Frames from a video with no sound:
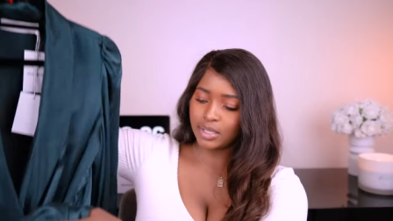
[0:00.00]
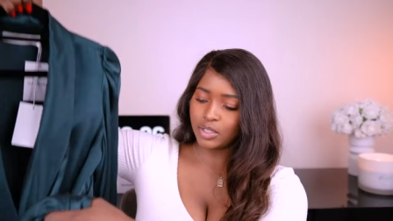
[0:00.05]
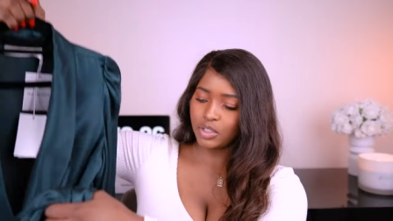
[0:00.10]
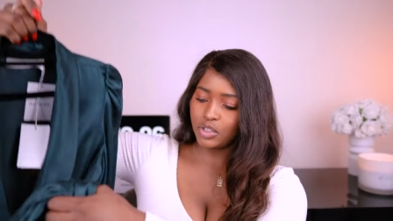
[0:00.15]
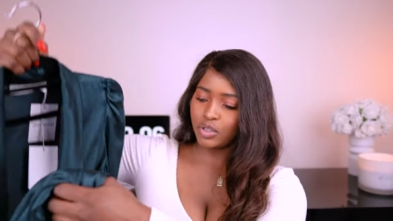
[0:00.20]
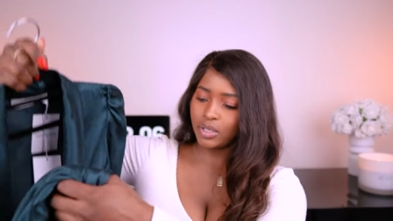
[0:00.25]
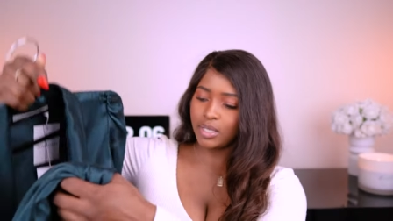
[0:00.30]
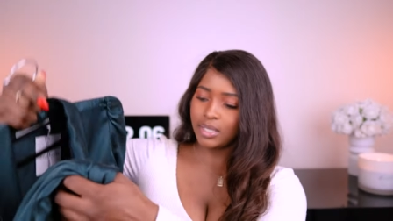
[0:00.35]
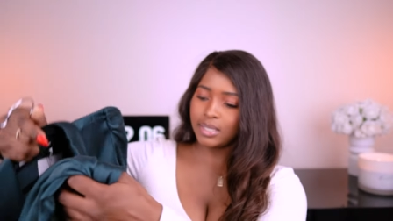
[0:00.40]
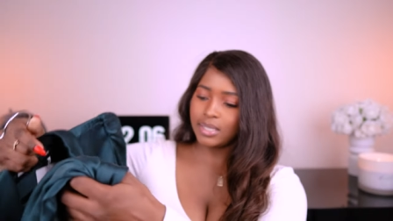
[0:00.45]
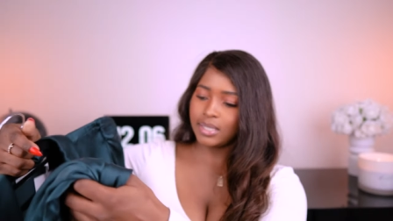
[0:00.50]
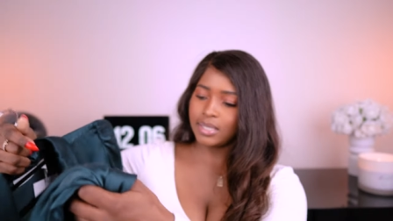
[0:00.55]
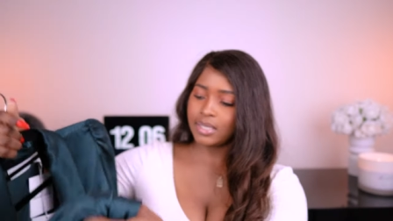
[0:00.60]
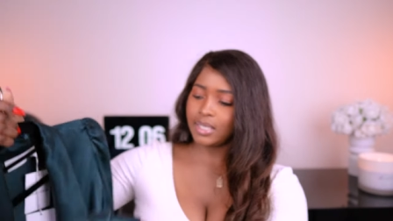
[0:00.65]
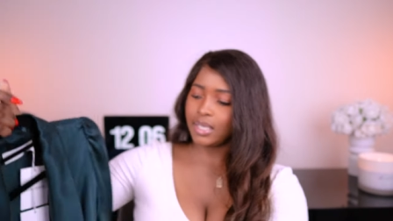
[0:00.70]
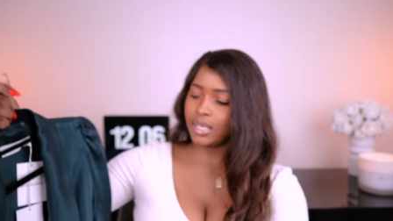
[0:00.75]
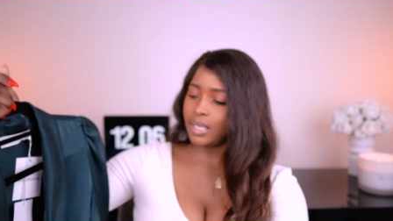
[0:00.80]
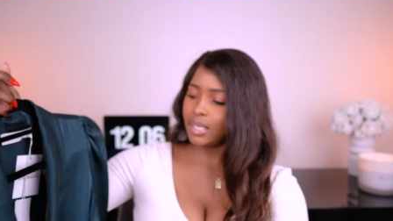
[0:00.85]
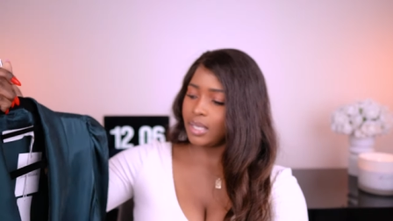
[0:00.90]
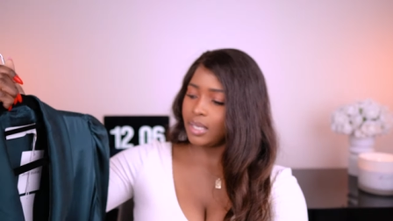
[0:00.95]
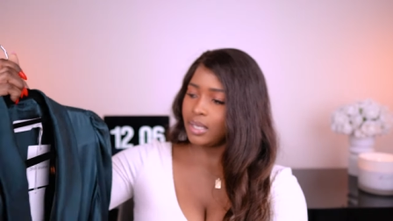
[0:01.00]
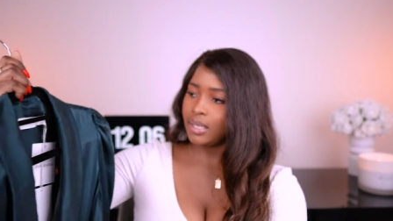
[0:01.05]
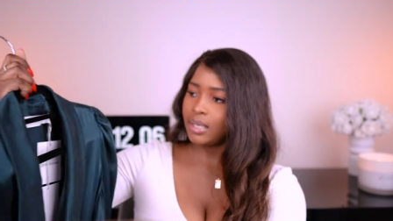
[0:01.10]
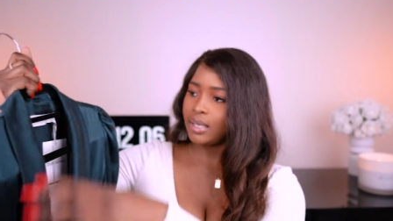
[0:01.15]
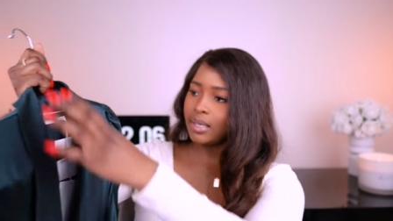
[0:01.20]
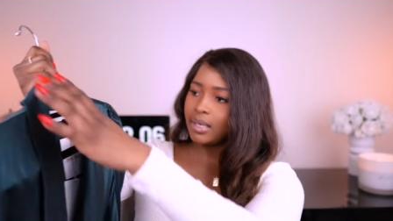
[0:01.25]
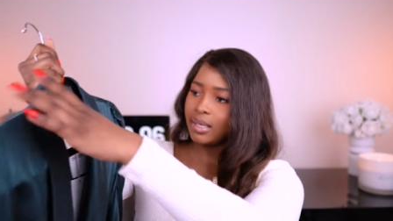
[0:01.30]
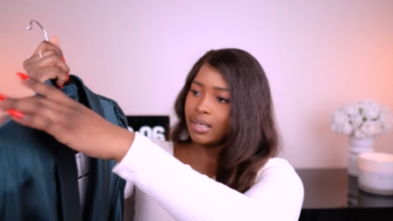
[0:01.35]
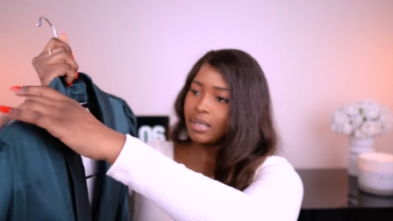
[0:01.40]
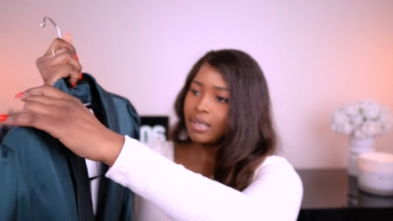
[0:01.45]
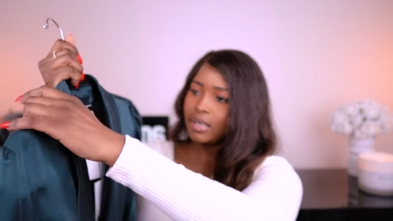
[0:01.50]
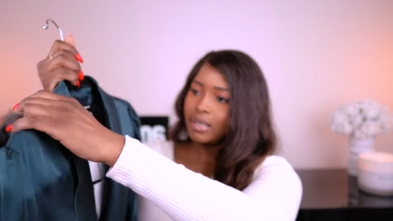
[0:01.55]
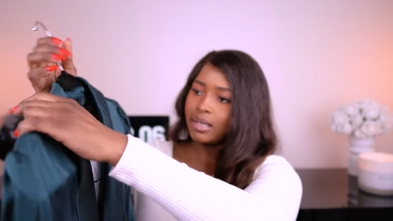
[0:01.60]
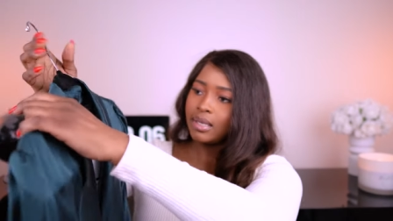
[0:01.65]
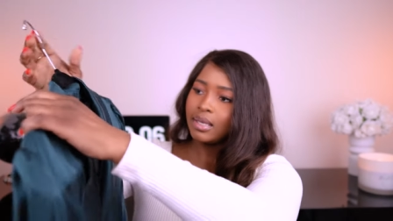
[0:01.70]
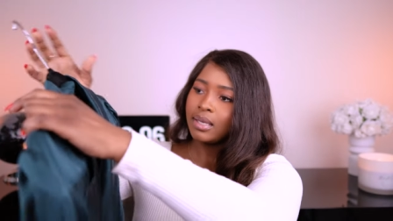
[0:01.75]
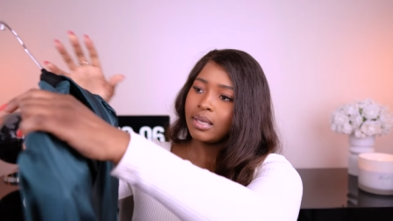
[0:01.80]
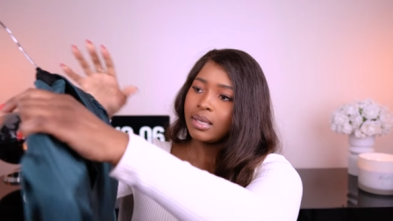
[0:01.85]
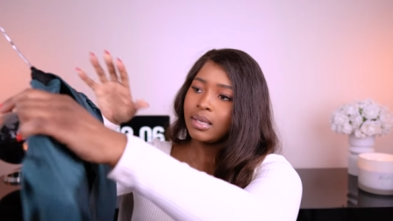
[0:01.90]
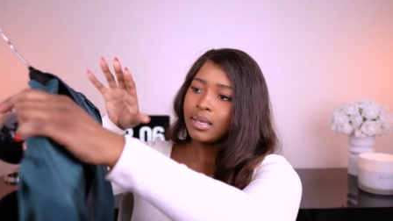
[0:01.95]
as you can see,
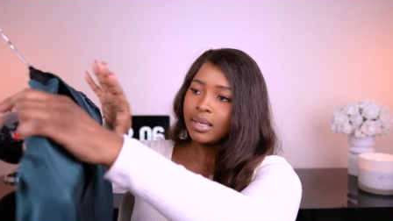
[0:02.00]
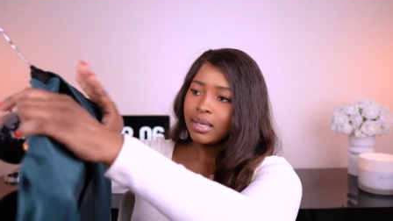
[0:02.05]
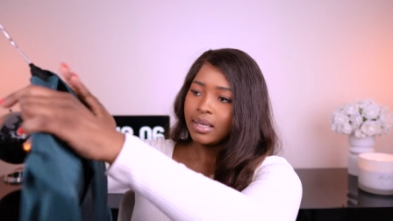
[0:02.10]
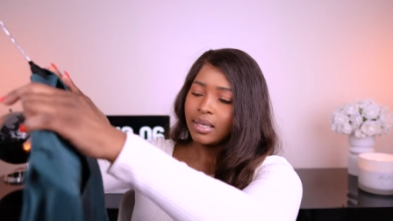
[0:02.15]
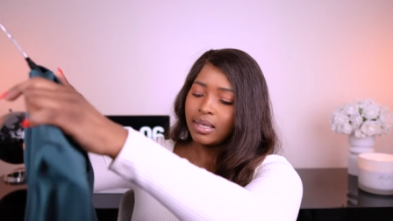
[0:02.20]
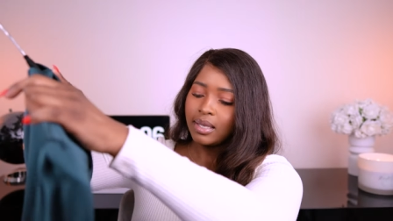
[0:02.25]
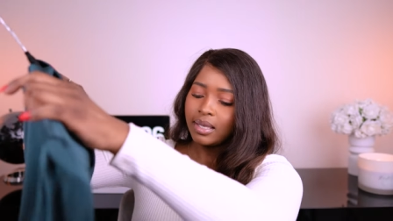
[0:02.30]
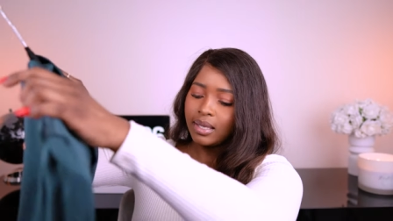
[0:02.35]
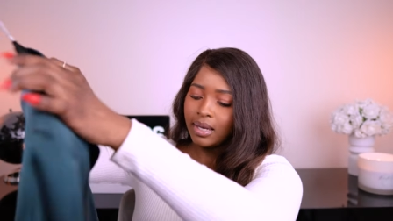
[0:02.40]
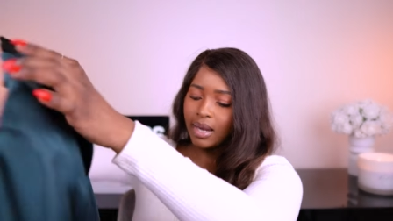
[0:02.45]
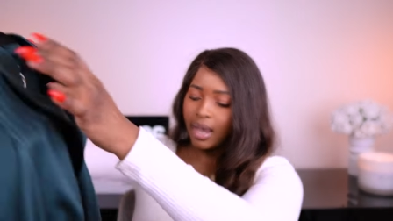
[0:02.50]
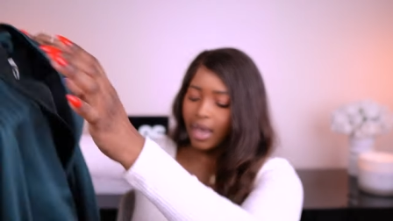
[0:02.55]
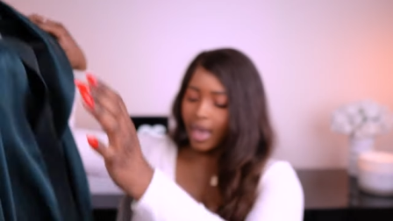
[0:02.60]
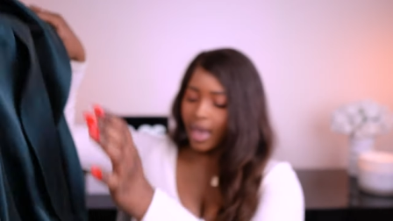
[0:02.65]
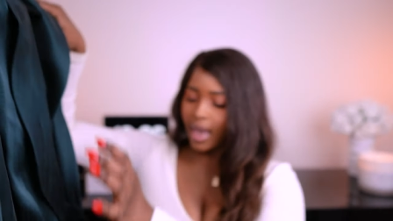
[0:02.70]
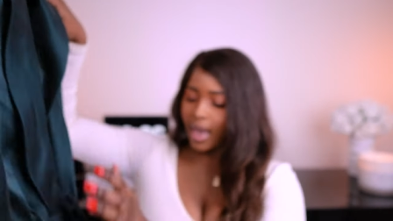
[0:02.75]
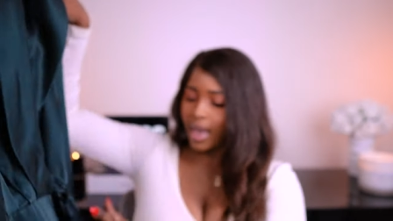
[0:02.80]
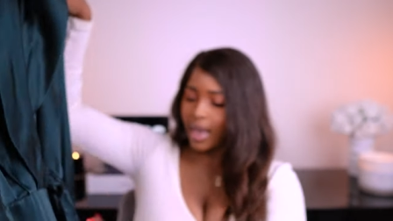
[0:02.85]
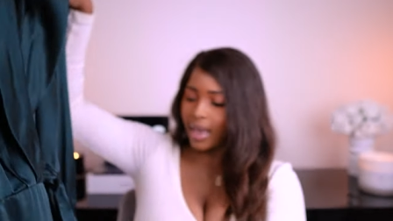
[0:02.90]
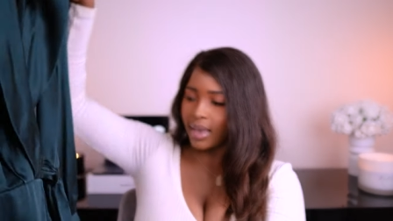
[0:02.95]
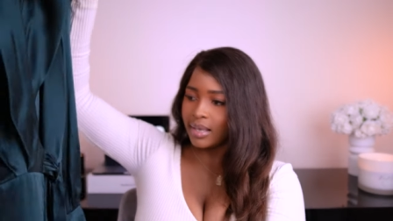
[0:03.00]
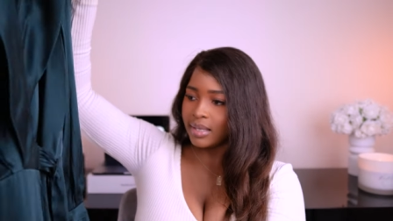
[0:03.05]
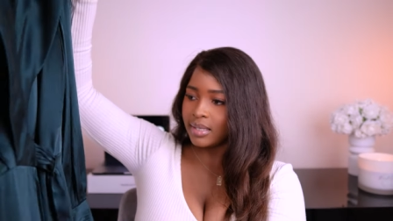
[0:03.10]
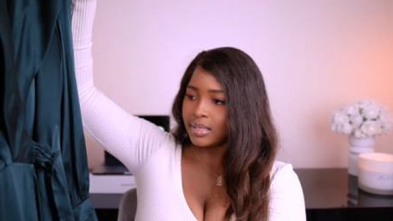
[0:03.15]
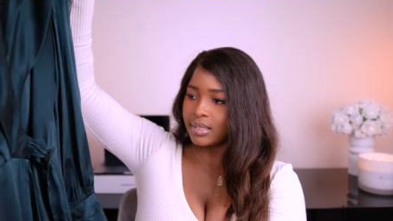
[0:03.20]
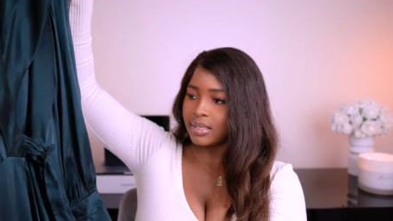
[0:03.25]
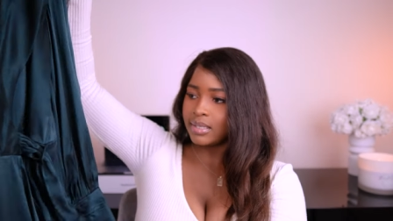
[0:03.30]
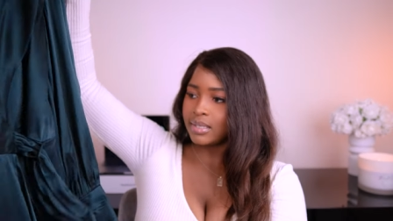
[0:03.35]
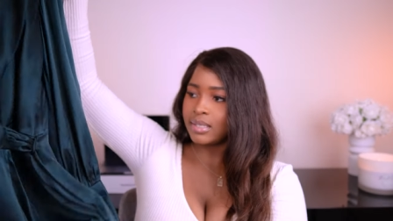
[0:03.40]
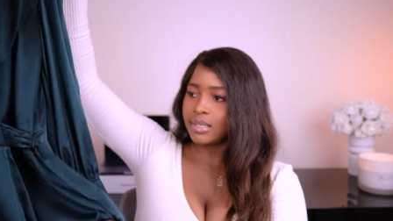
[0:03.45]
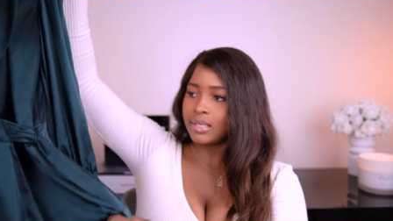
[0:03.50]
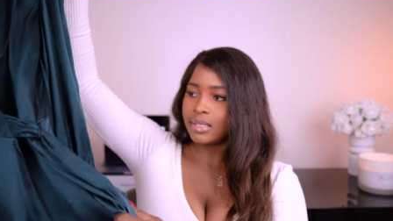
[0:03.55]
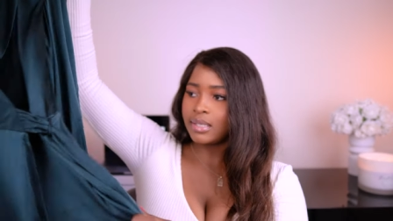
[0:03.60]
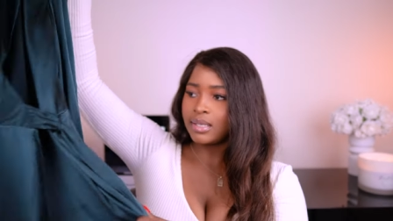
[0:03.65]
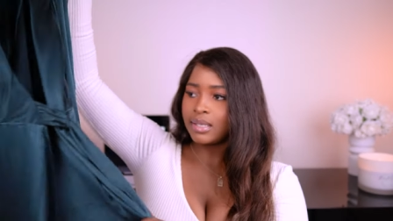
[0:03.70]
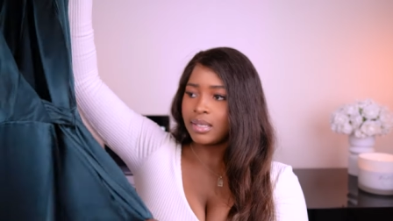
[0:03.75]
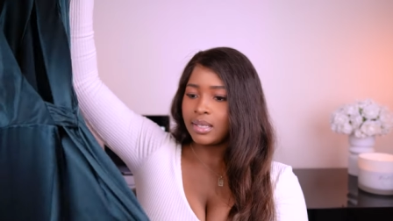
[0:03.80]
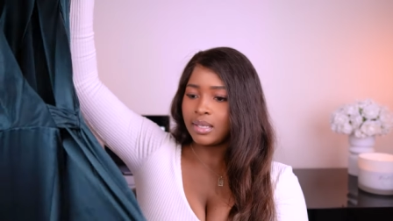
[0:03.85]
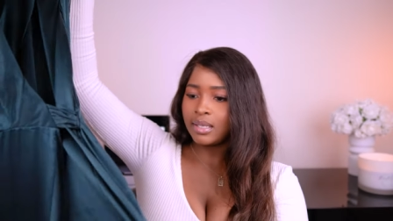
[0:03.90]
it has